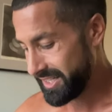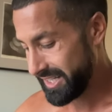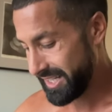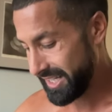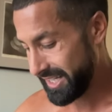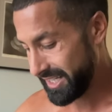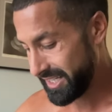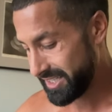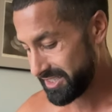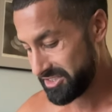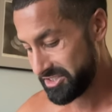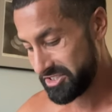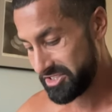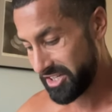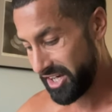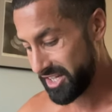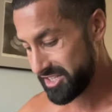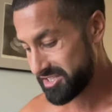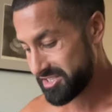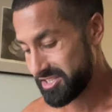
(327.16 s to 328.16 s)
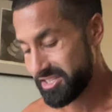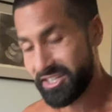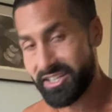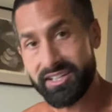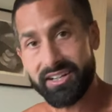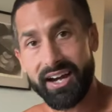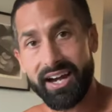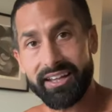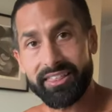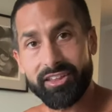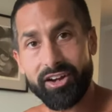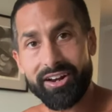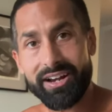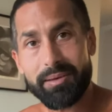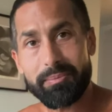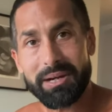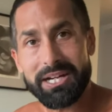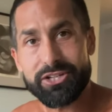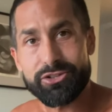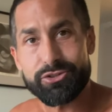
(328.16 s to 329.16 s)
and dusted. I thought I
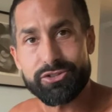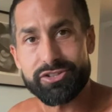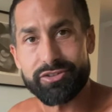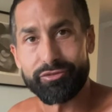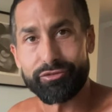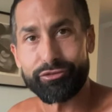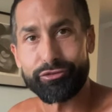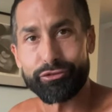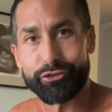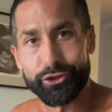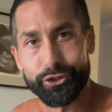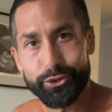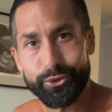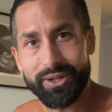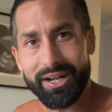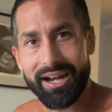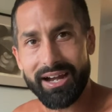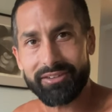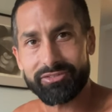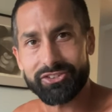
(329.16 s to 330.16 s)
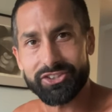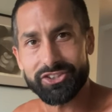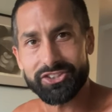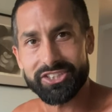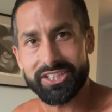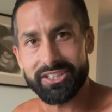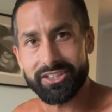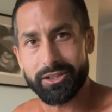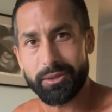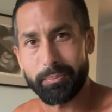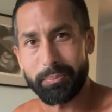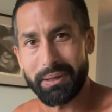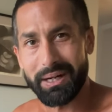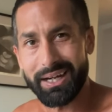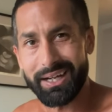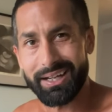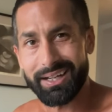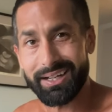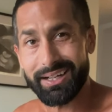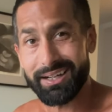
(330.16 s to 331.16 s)
might do some fruit after dinner,
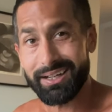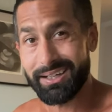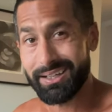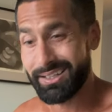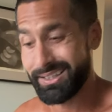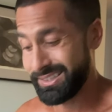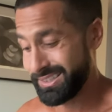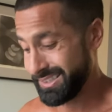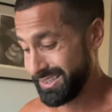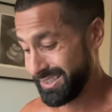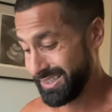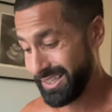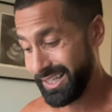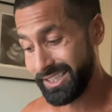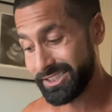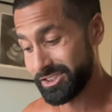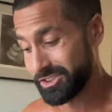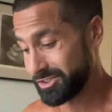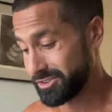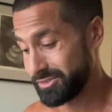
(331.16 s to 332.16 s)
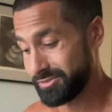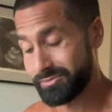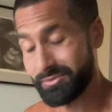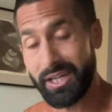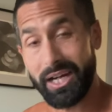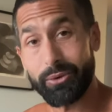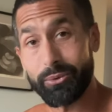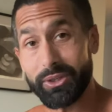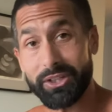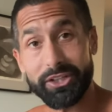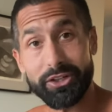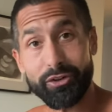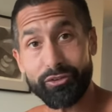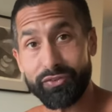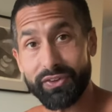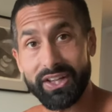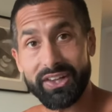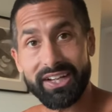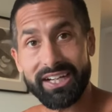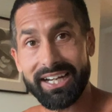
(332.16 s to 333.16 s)
but I just, I really don't
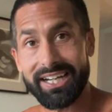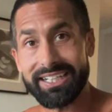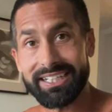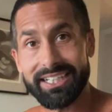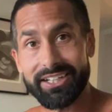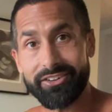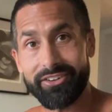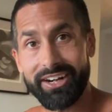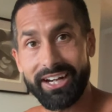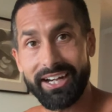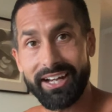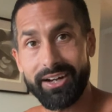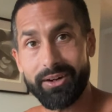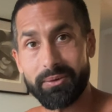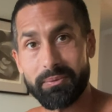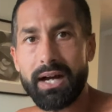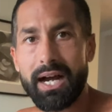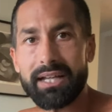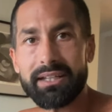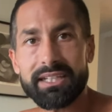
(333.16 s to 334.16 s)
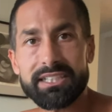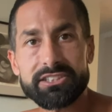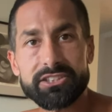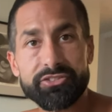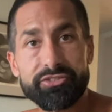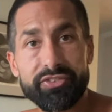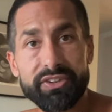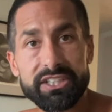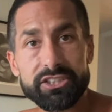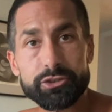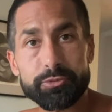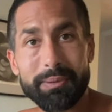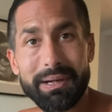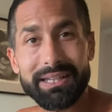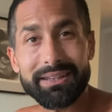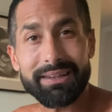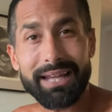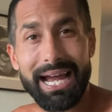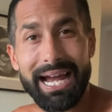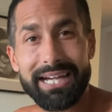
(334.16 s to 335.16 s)
feel like I need it right now. I like to finish my
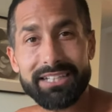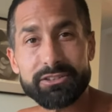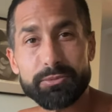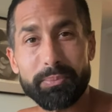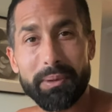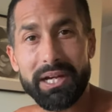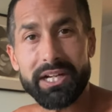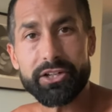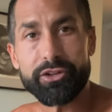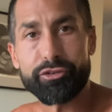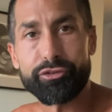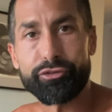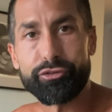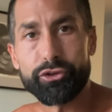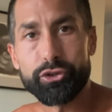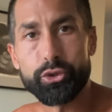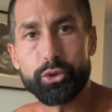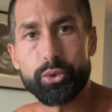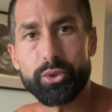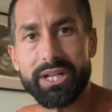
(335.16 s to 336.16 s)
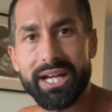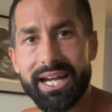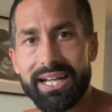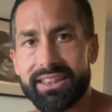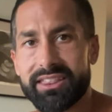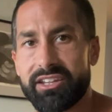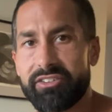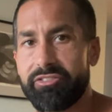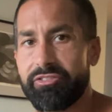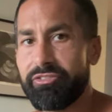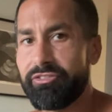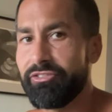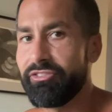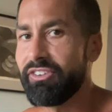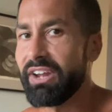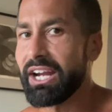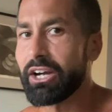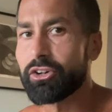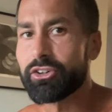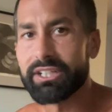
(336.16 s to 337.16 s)
last bite of food at the
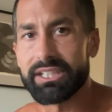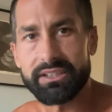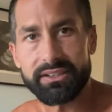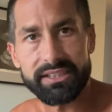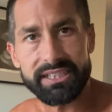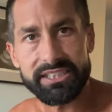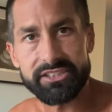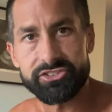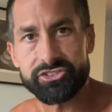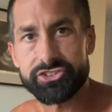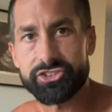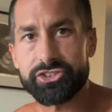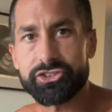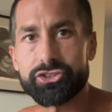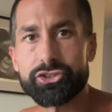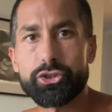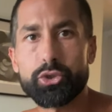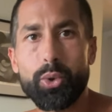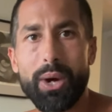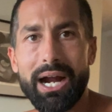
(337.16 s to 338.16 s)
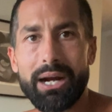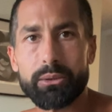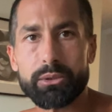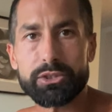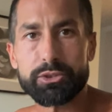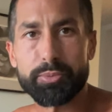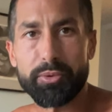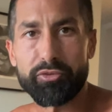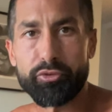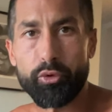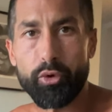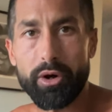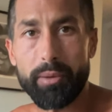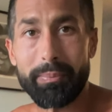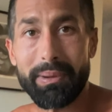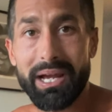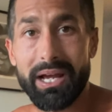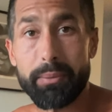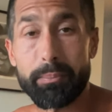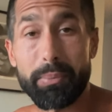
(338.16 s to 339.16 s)
very least two hours before
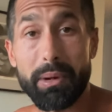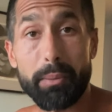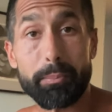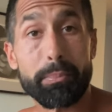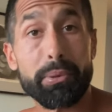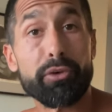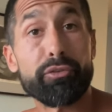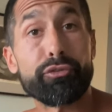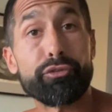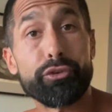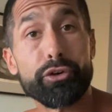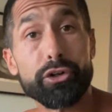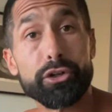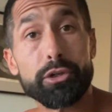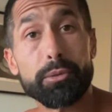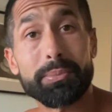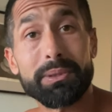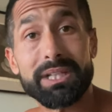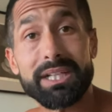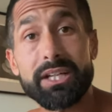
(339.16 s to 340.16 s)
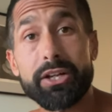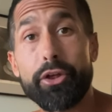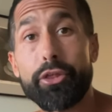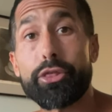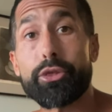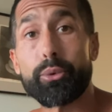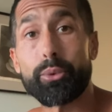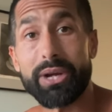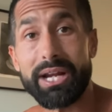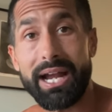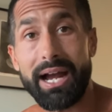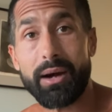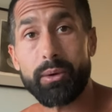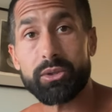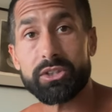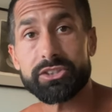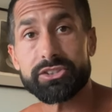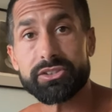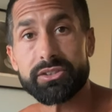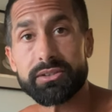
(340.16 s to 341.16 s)
bed, but preferably three hours.